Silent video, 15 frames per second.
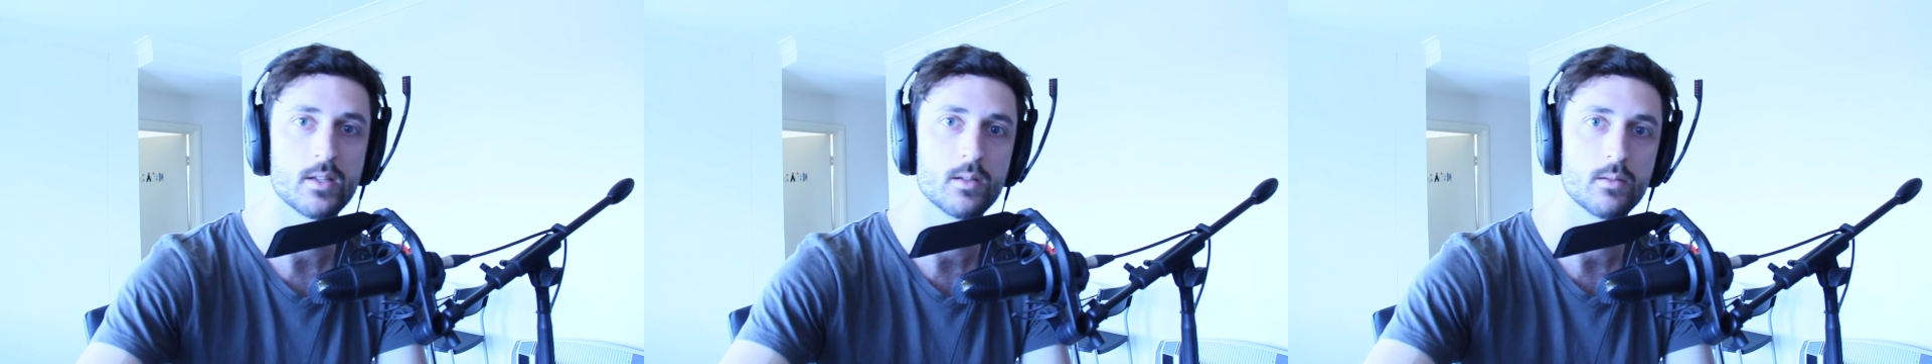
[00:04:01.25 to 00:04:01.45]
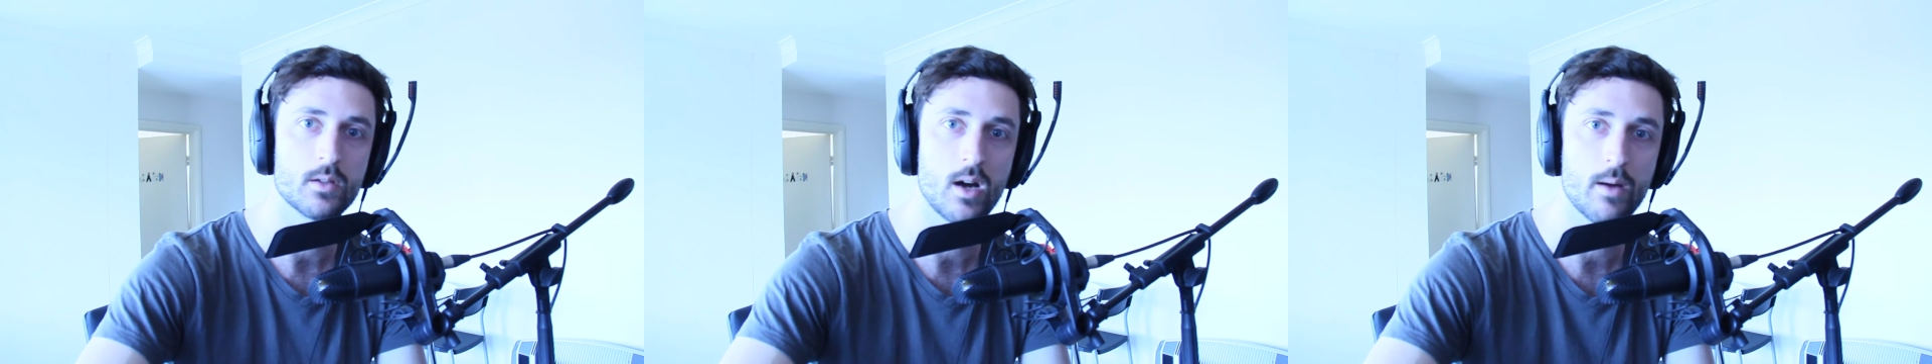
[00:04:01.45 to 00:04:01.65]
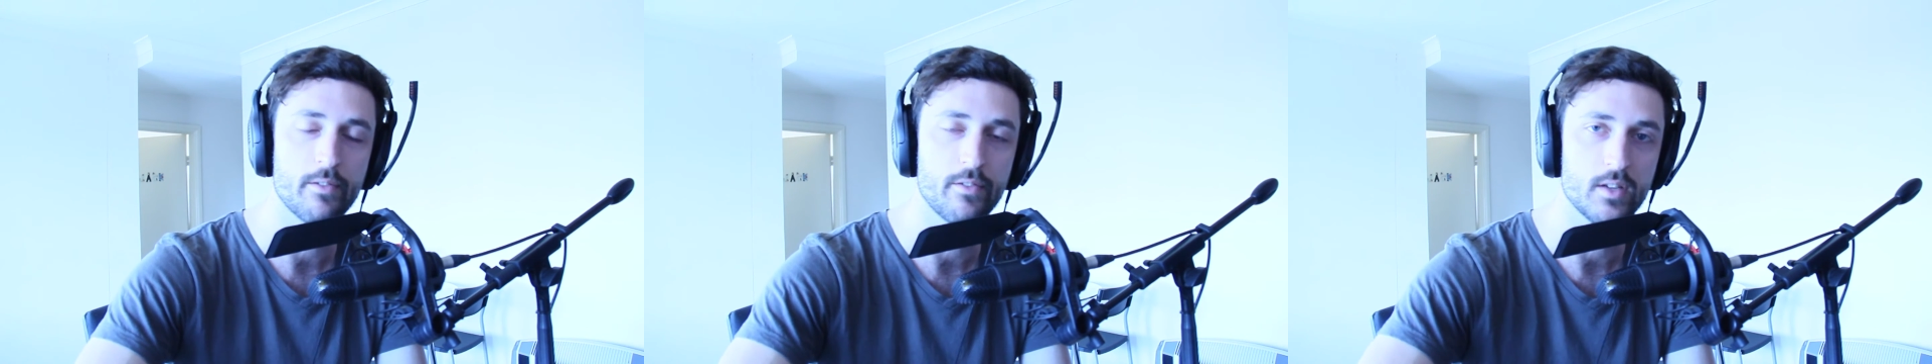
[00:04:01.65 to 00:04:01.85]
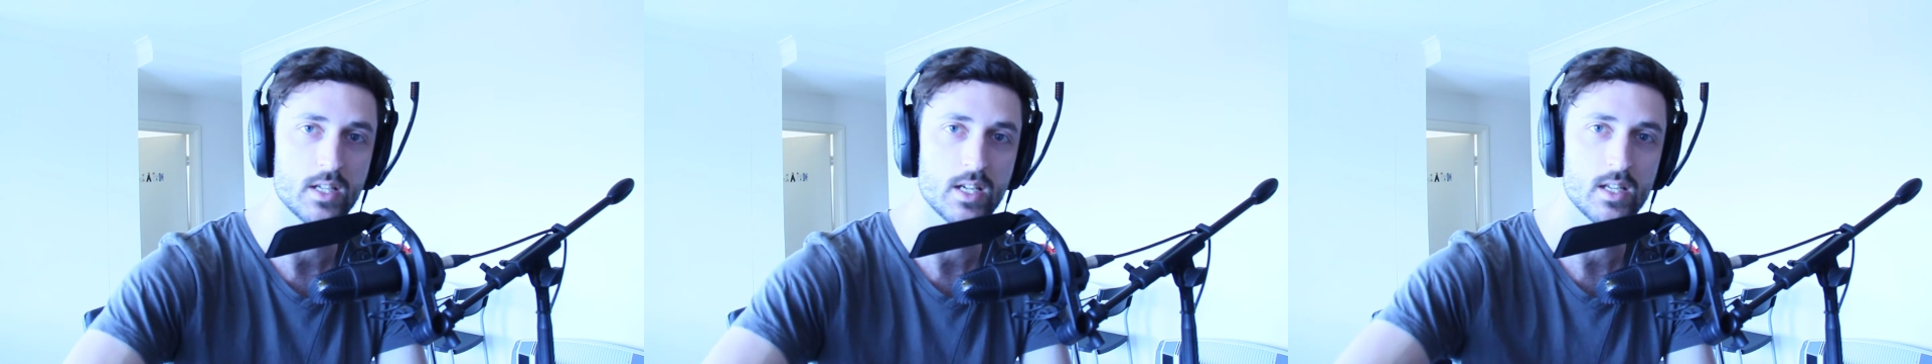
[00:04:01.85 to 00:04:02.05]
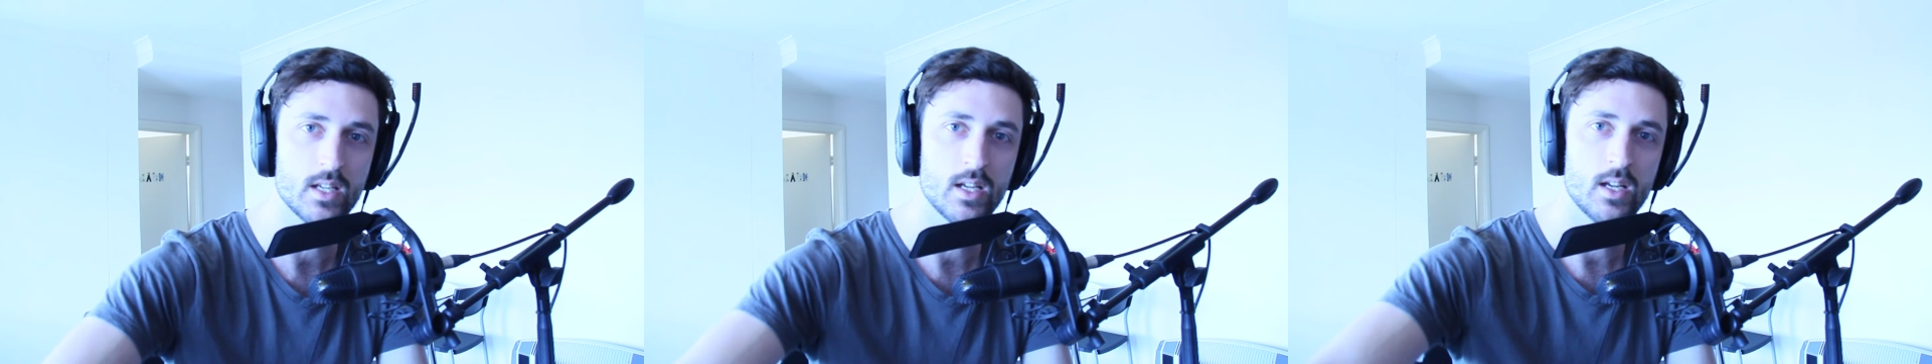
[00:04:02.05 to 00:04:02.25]
subscribe if it
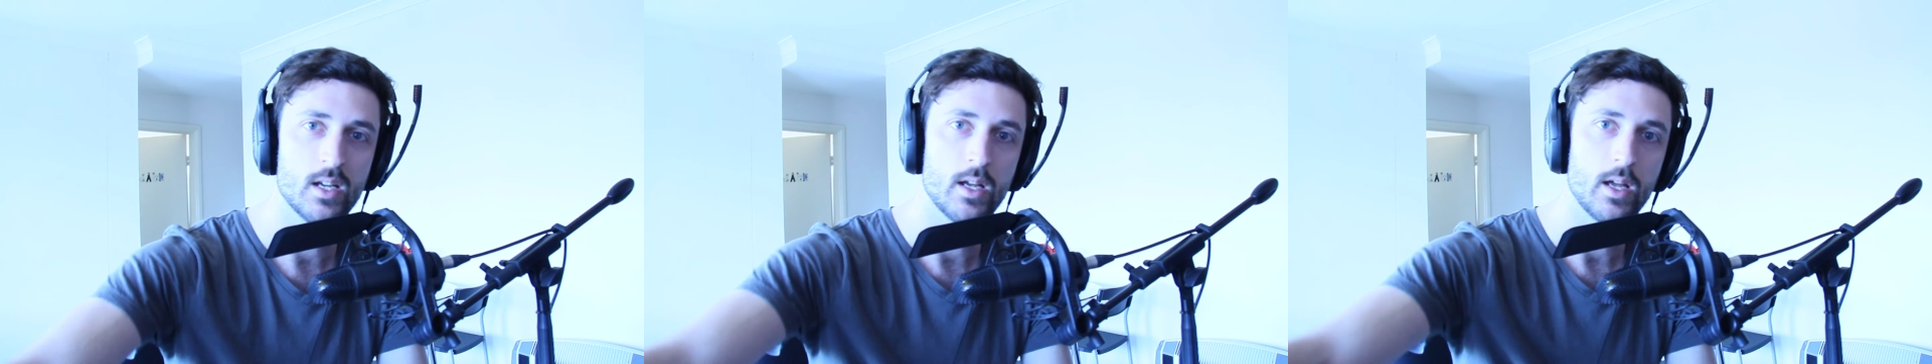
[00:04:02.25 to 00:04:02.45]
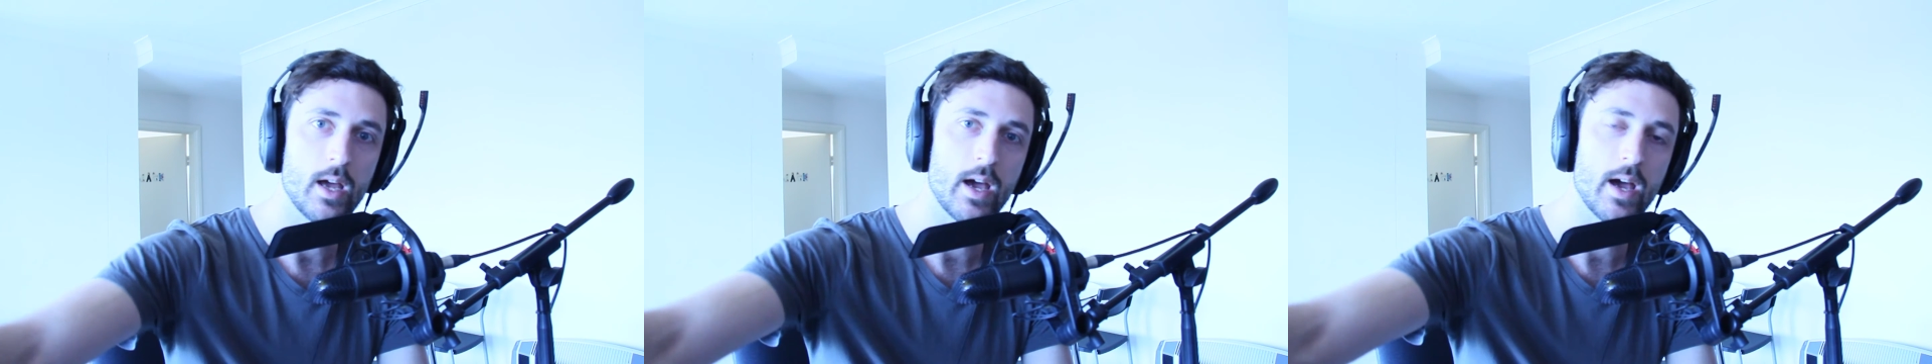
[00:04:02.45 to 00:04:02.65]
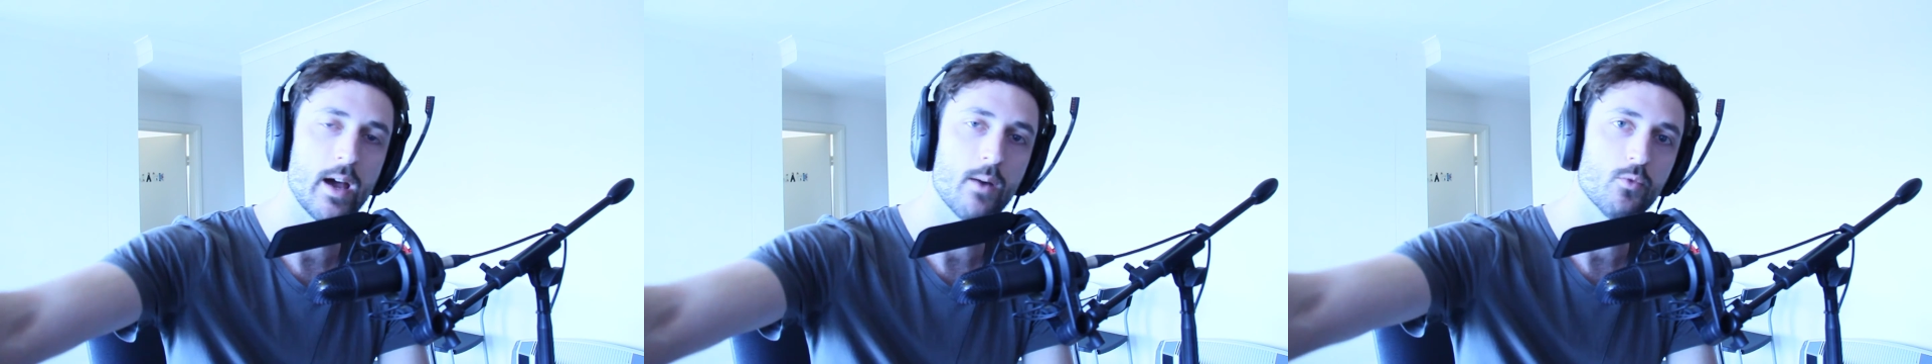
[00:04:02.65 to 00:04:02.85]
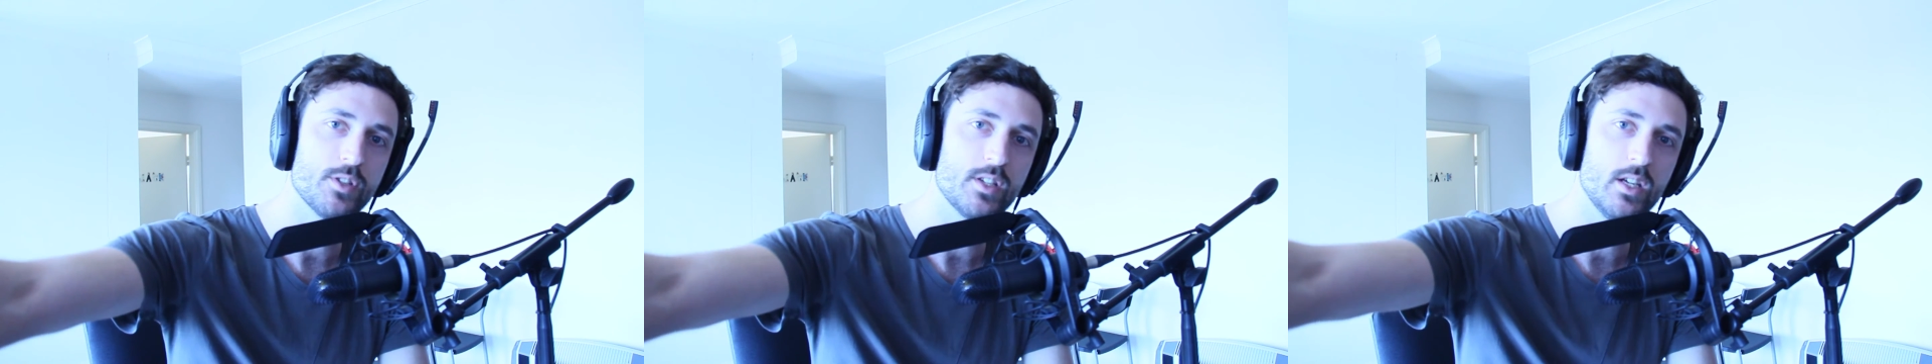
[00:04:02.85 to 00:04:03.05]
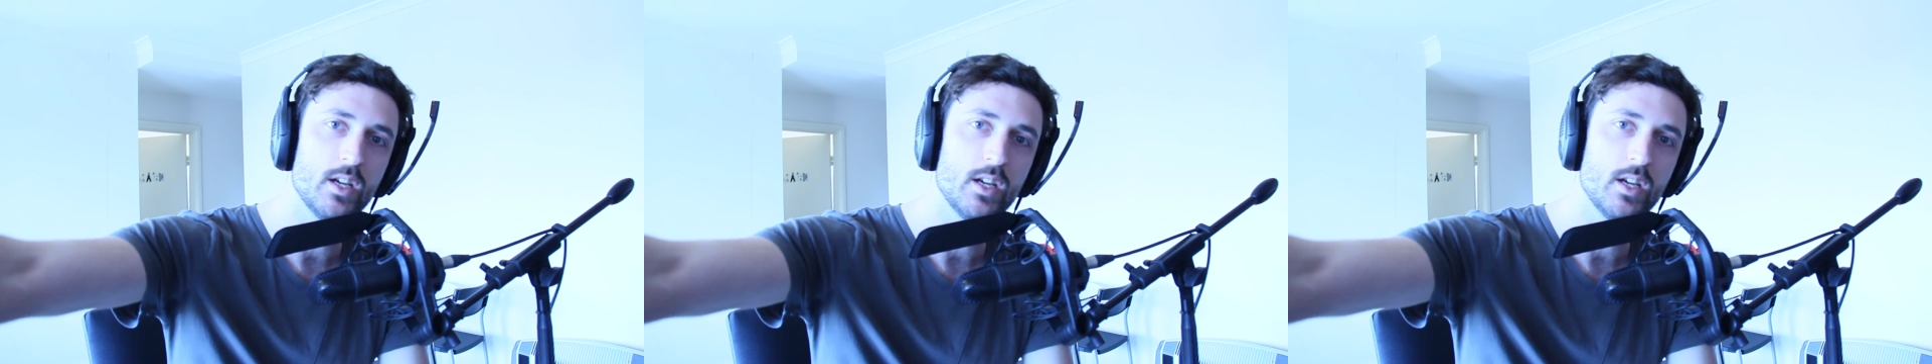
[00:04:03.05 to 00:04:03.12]
did. And we'll